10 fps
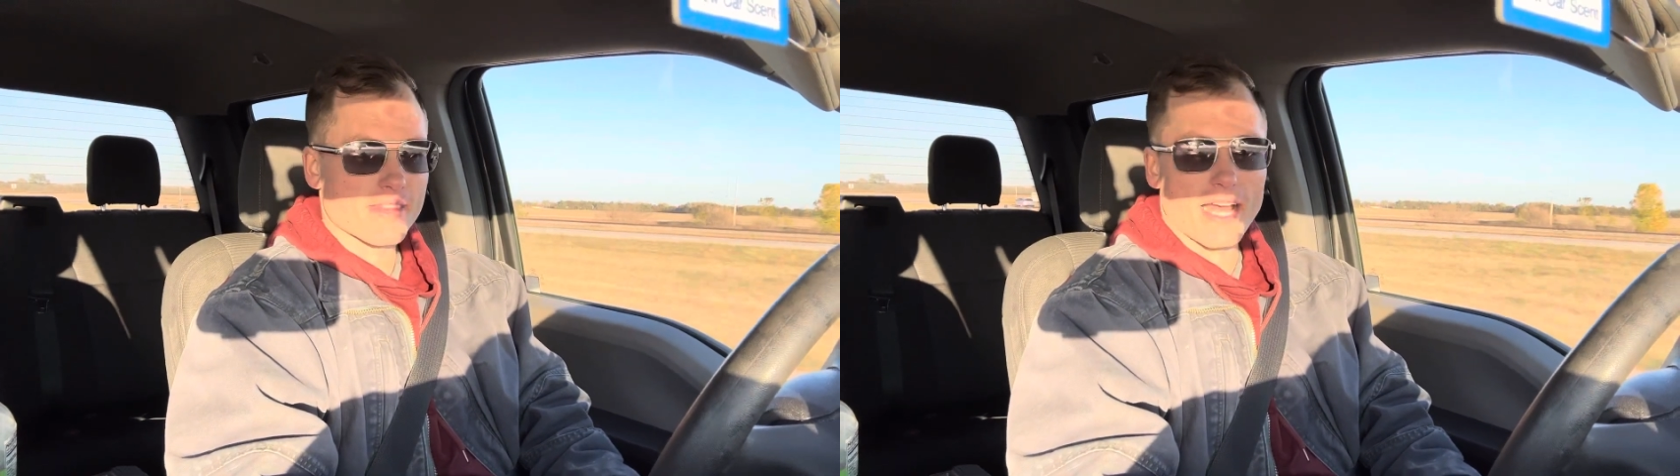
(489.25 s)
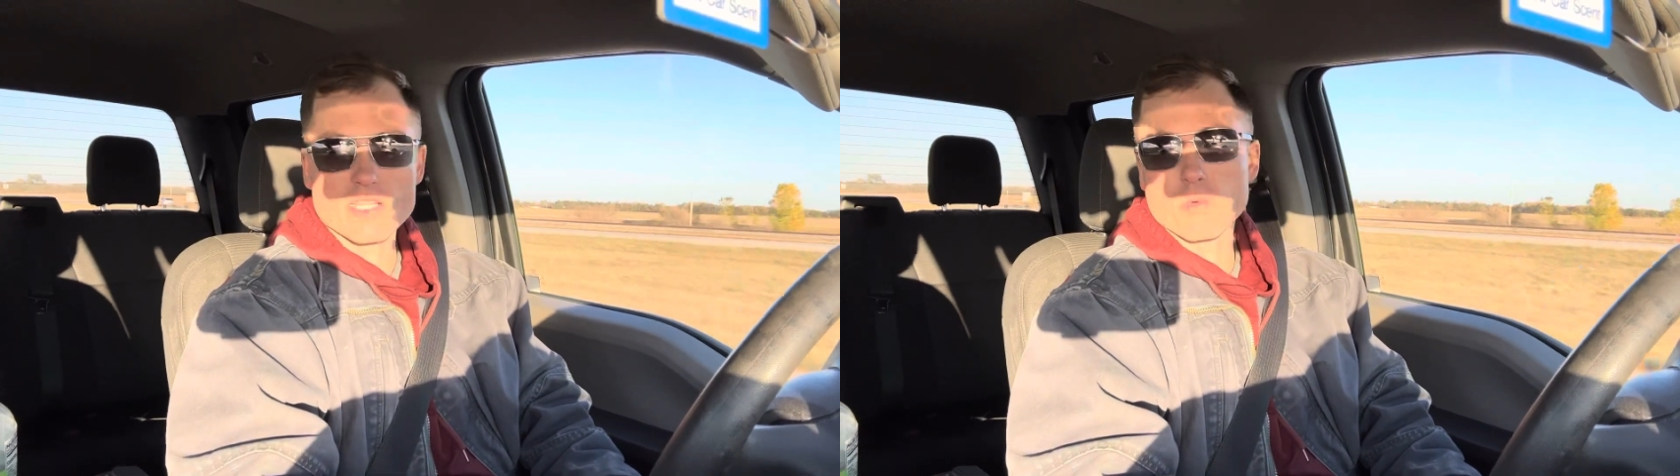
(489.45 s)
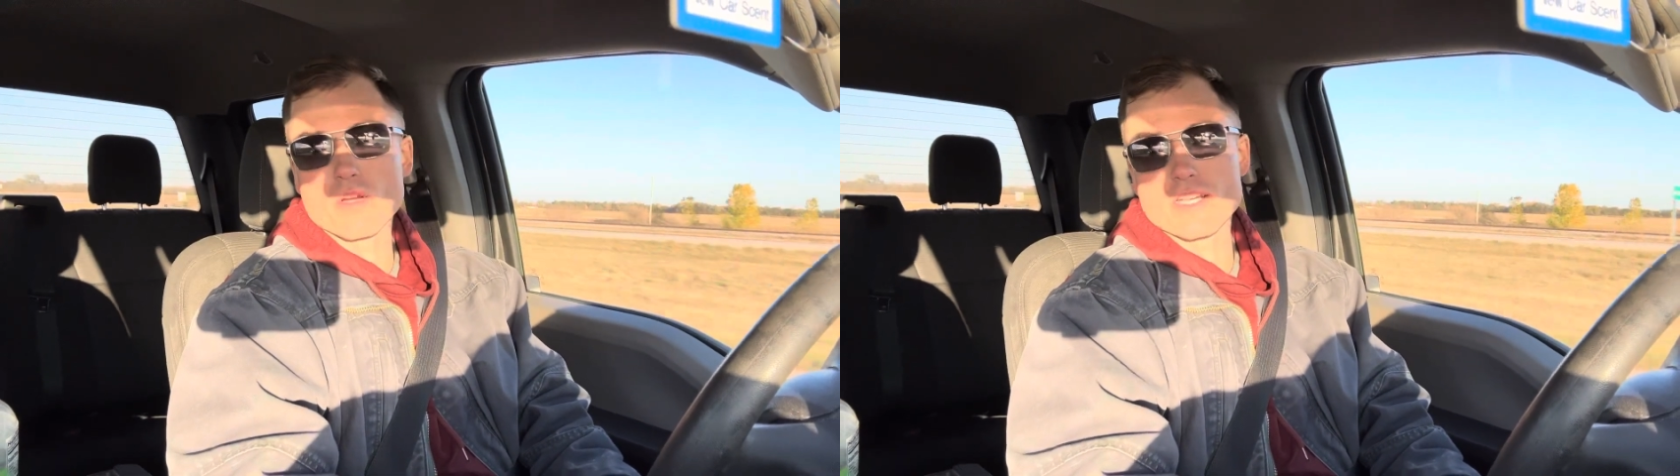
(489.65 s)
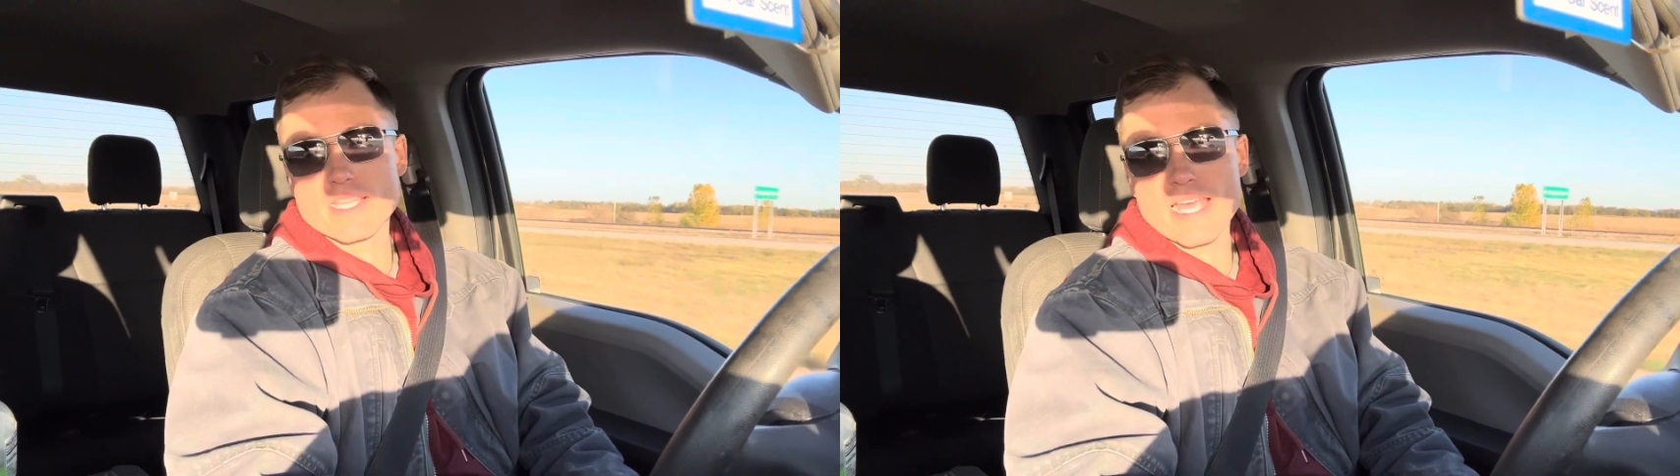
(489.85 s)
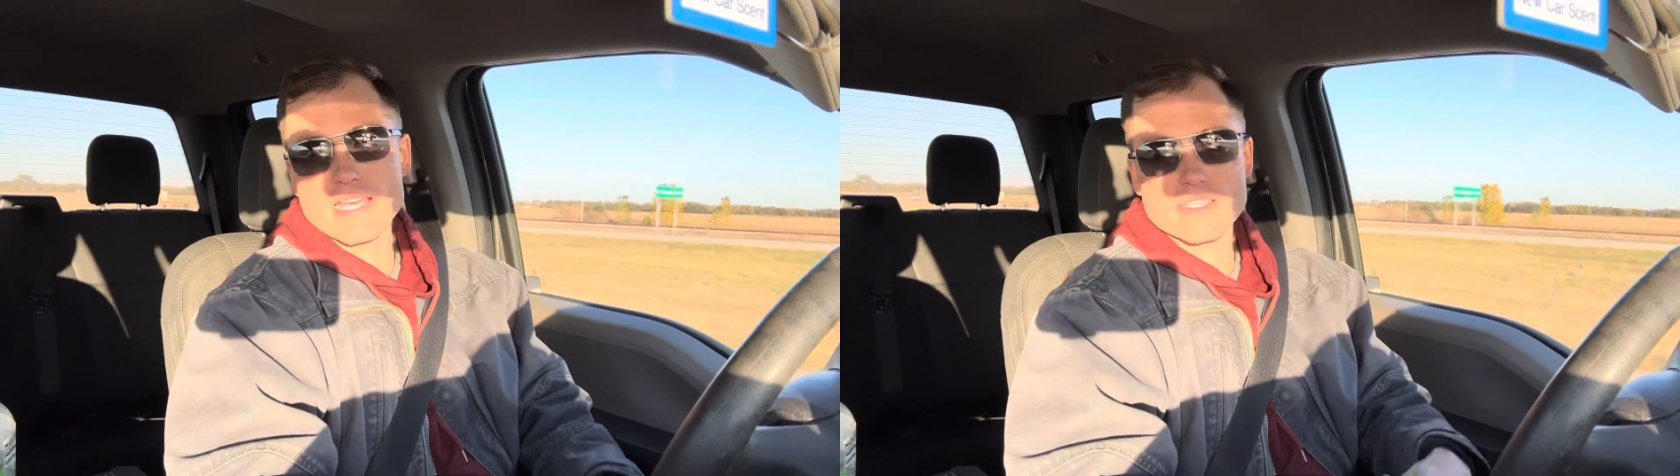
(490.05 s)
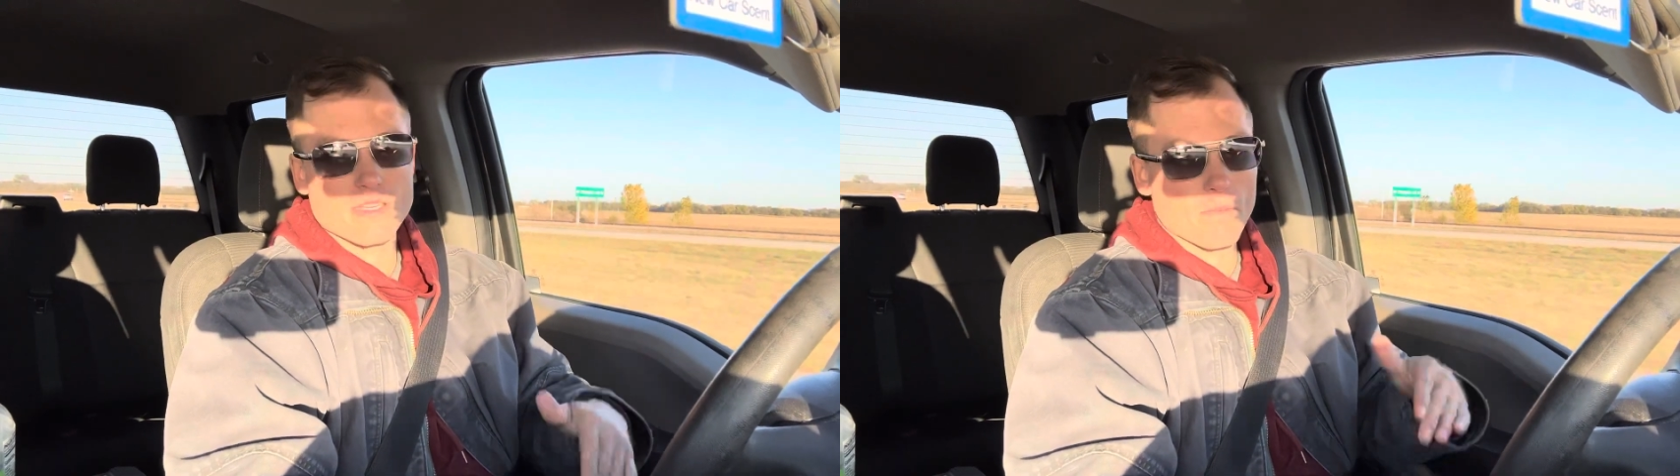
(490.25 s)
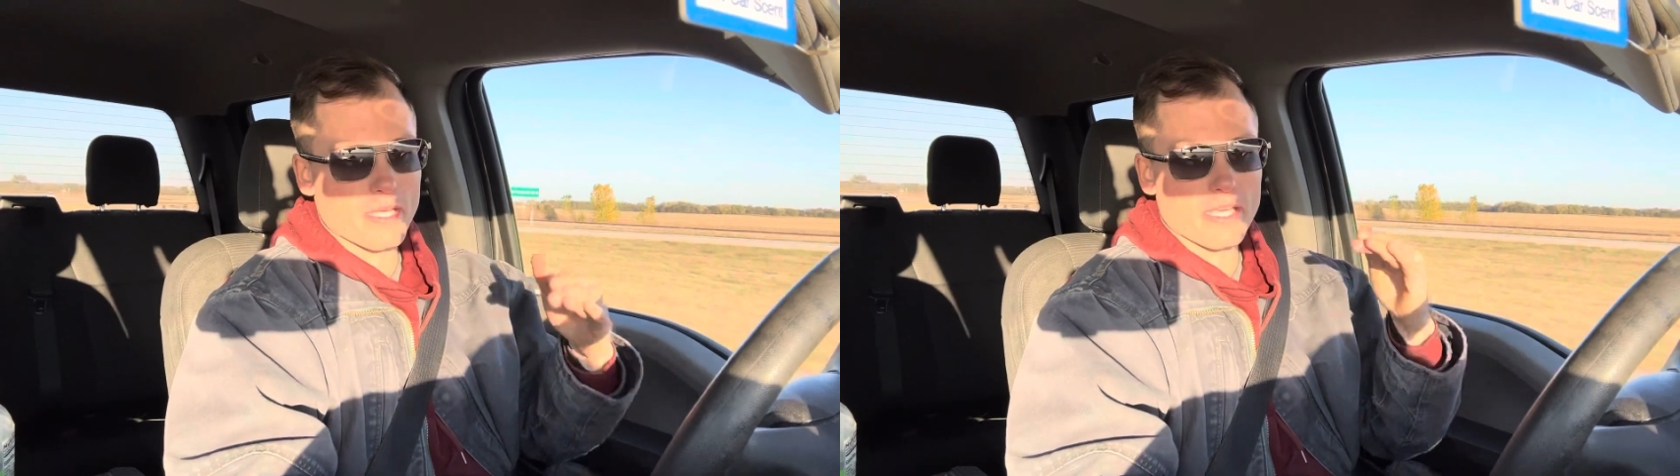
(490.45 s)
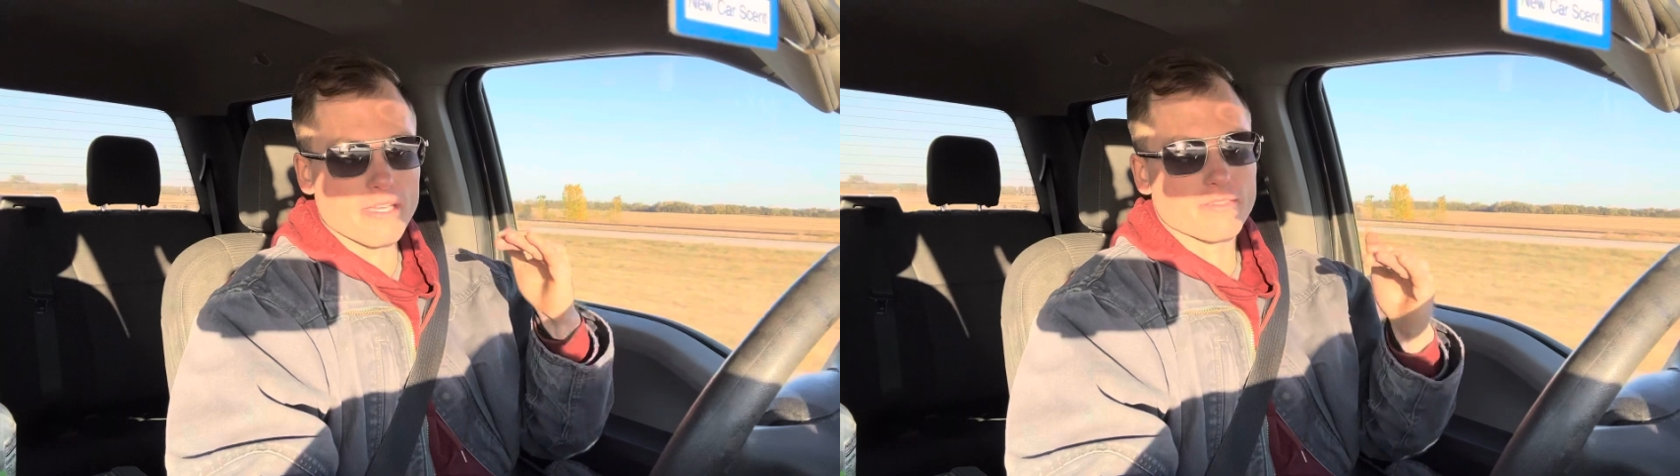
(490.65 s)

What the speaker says: that's what it takes to be,